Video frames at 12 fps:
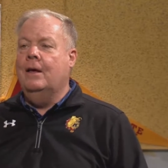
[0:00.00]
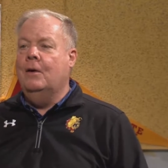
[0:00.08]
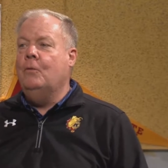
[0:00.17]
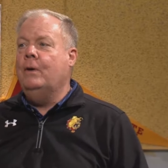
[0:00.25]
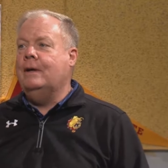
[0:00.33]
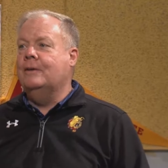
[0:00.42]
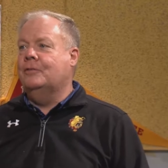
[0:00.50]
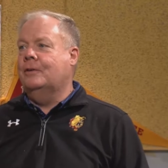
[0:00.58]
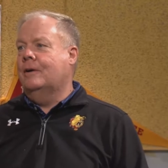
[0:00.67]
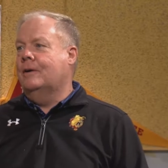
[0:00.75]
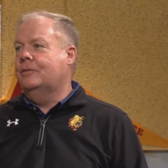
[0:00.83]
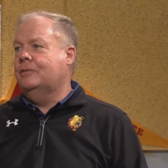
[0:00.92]
we
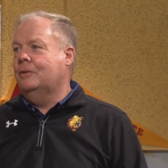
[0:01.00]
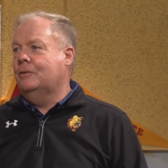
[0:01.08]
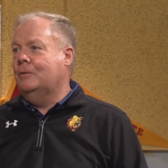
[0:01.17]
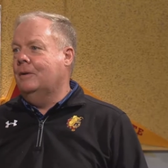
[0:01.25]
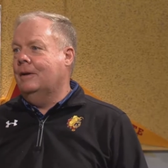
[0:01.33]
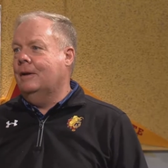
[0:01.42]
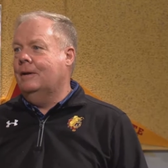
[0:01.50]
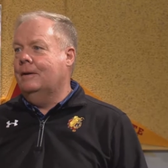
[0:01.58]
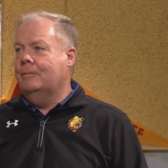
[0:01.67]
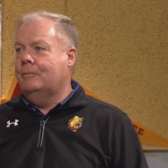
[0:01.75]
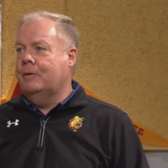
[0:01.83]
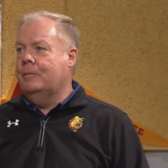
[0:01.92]
consider ourselves one of the
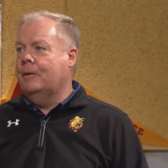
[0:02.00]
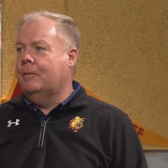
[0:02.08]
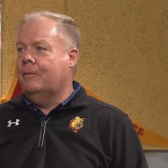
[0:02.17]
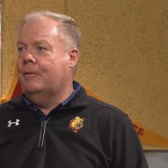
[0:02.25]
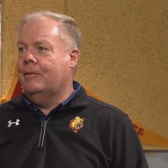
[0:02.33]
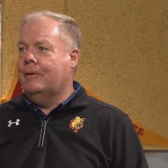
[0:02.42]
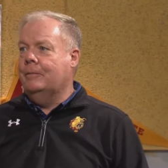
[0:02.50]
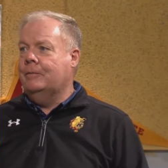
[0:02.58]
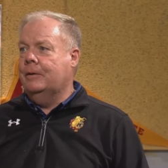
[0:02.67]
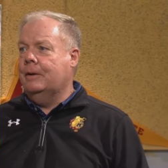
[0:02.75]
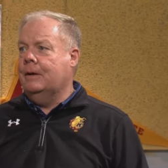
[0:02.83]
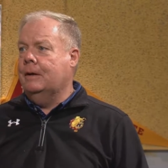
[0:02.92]
premier programs
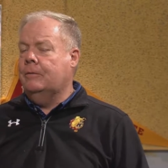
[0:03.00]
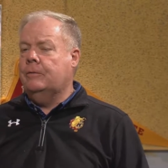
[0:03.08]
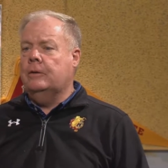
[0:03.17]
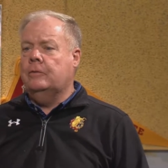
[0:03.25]
in the country.